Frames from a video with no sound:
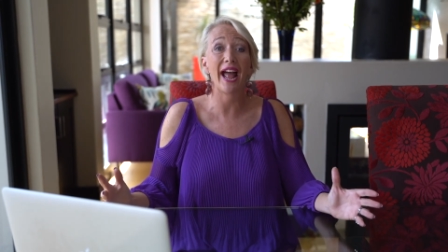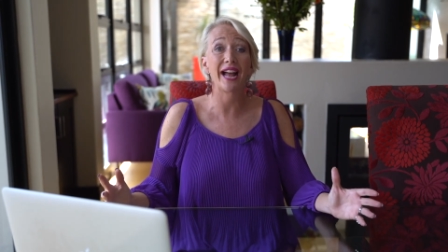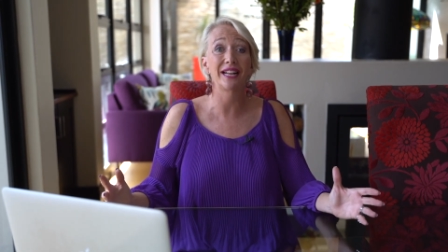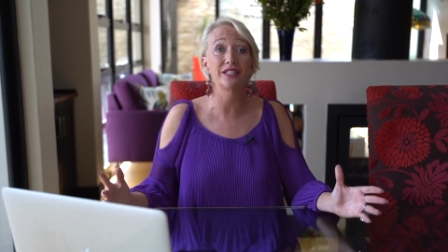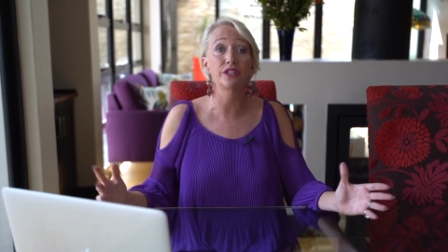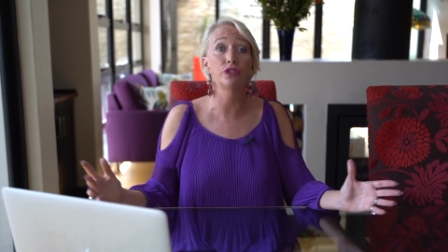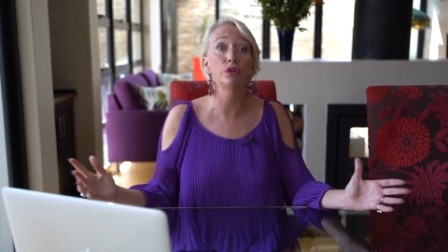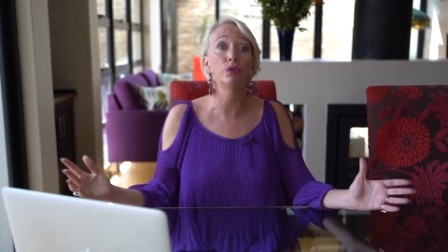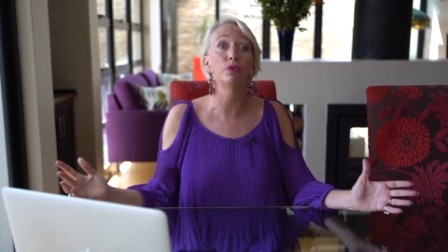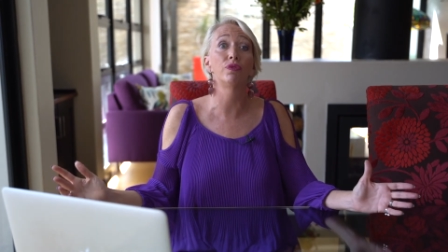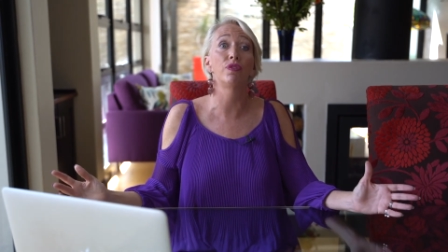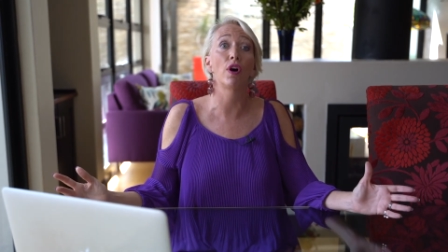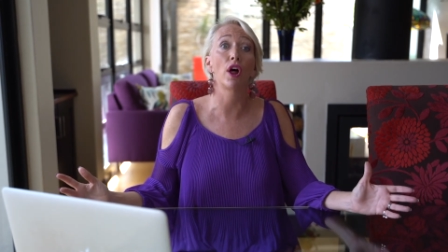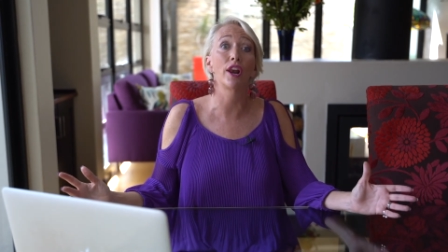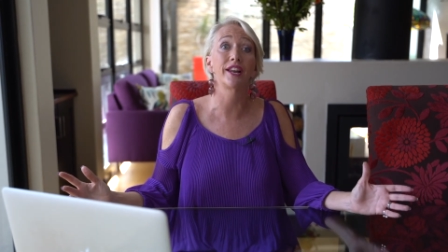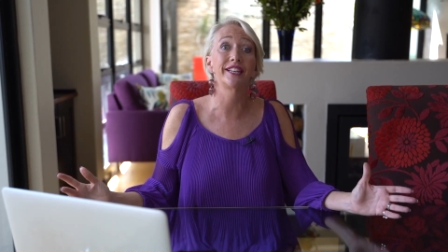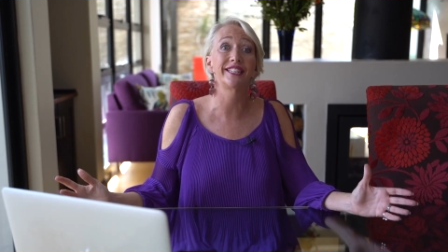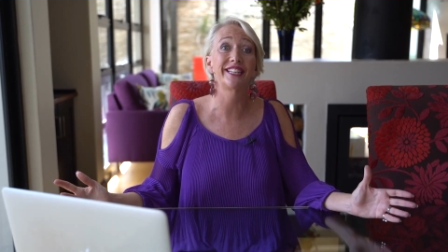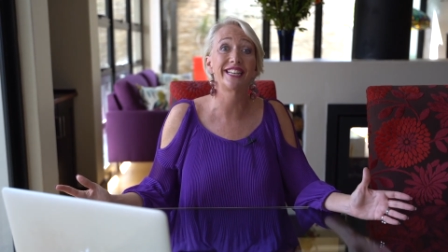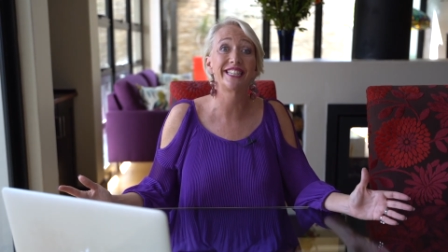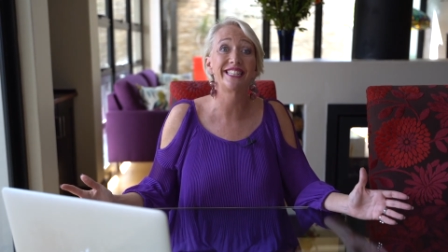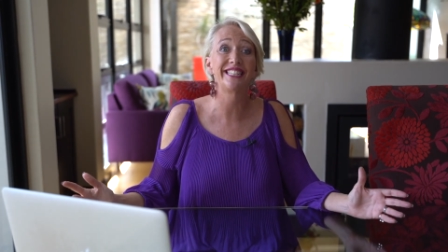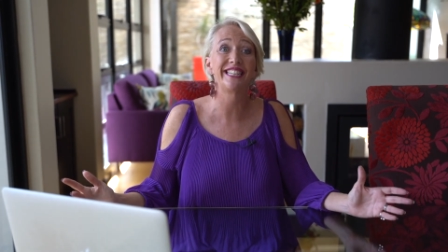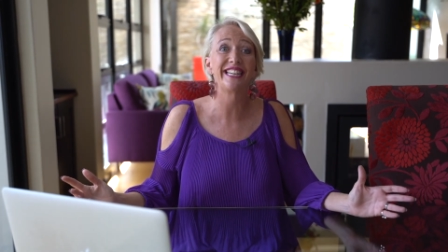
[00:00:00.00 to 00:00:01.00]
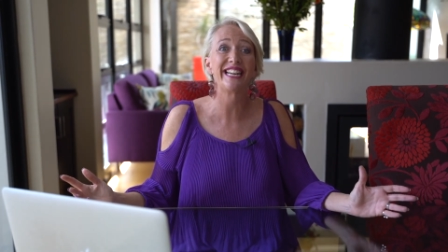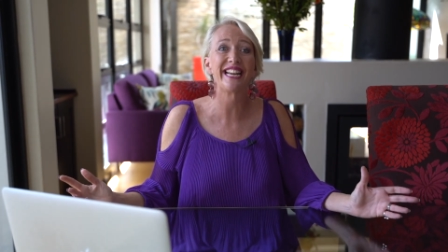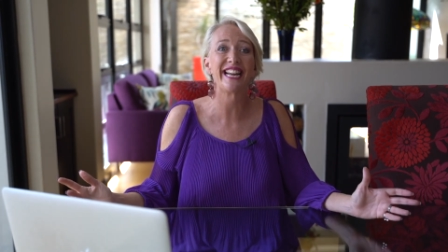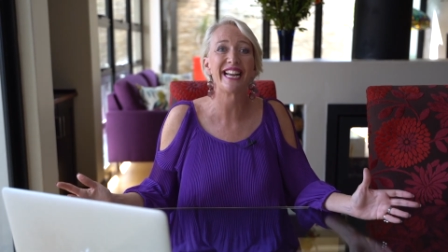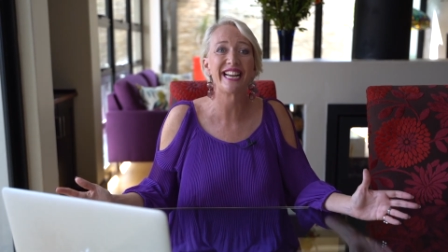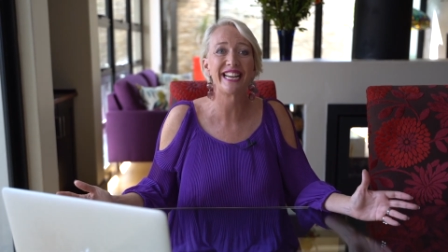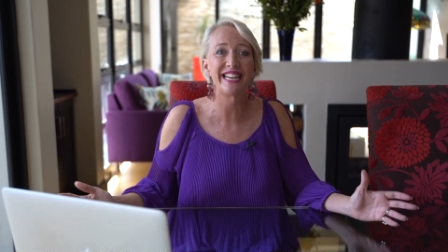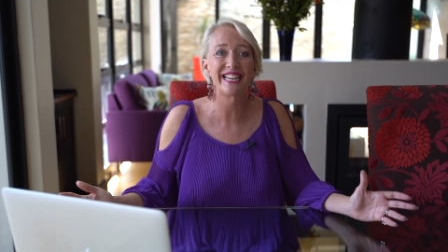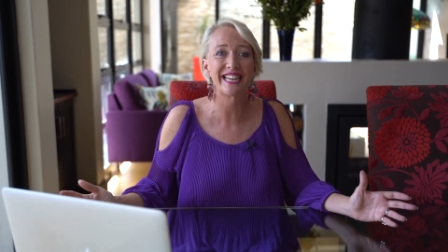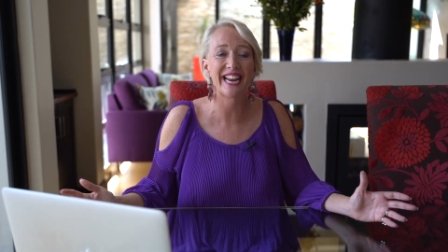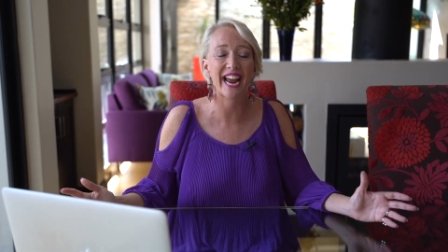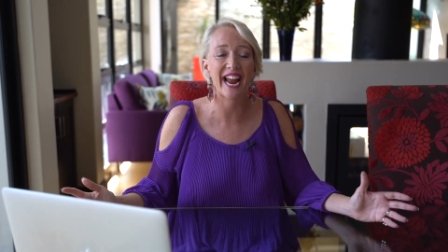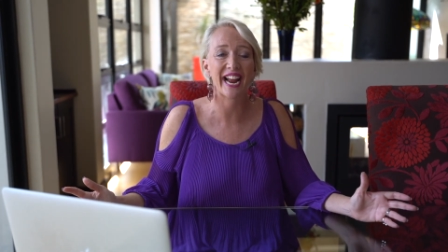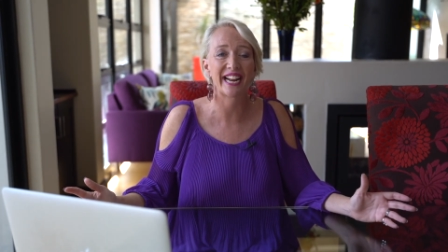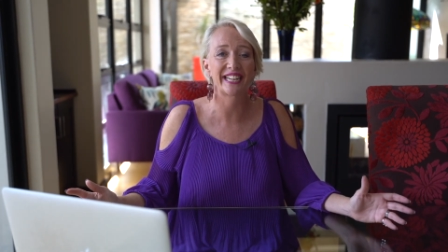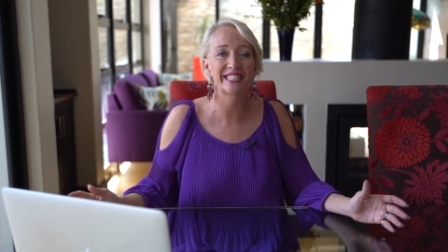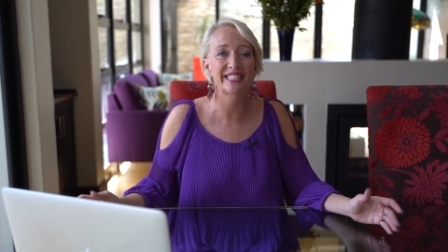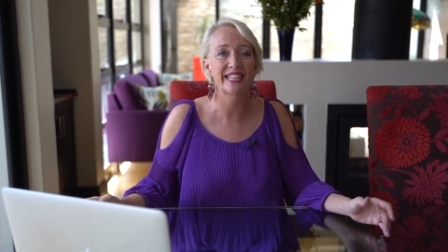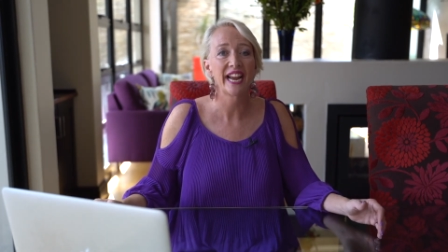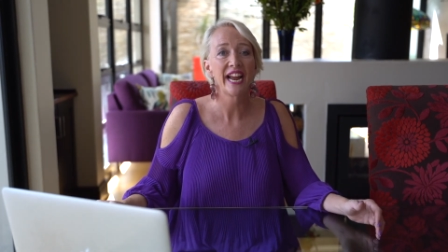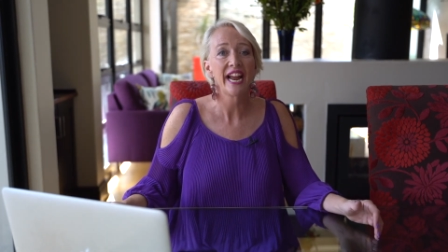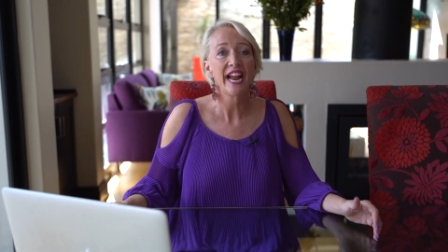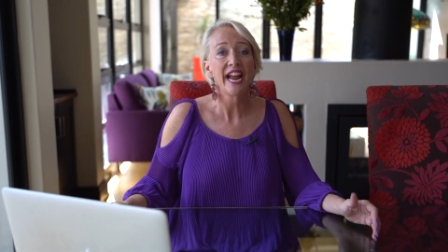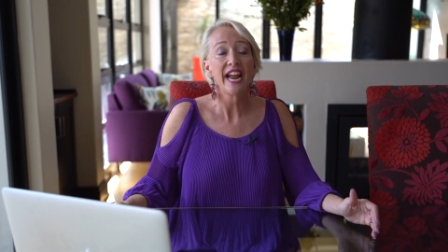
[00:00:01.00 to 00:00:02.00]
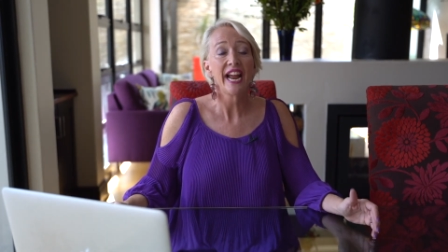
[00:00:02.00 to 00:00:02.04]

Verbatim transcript: as your volatility index.